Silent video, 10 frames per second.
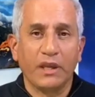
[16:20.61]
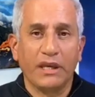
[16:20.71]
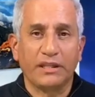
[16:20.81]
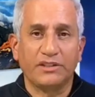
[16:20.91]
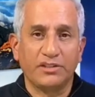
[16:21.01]

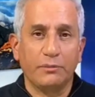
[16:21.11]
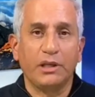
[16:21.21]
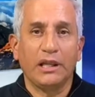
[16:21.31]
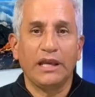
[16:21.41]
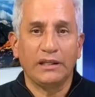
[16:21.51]
it can
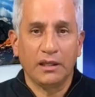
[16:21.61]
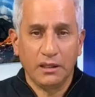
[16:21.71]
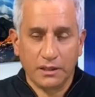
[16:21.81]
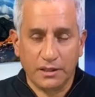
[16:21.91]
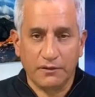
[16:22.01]
simulate
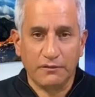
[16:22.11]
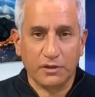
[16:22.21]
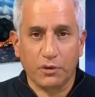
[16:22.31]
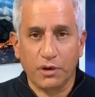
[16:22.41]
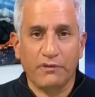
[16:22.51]
the
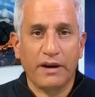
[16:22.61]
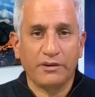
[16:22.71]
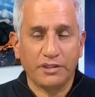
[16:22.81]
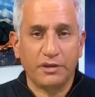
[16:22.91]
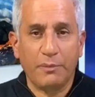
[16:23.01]

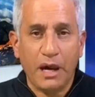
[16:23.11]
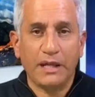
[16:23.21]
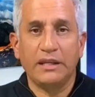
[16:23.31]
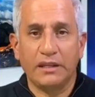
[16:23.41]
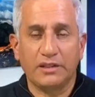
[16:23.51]
coronavirus in your
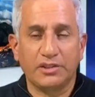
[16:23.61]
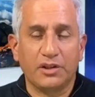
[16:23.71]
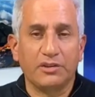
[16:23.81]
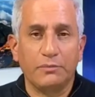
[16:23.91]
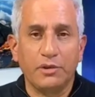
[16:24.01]
body and it can
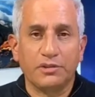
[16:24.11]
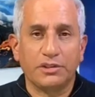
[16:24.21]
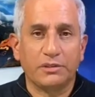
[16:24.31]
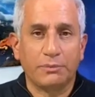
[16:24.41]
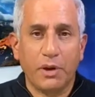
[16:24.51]
start the immune
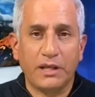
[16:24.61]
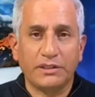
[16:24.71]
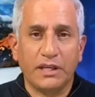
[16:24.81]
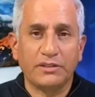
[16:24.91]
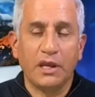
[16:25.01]
system
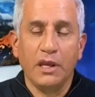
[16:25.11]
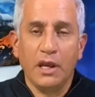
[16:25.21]
process.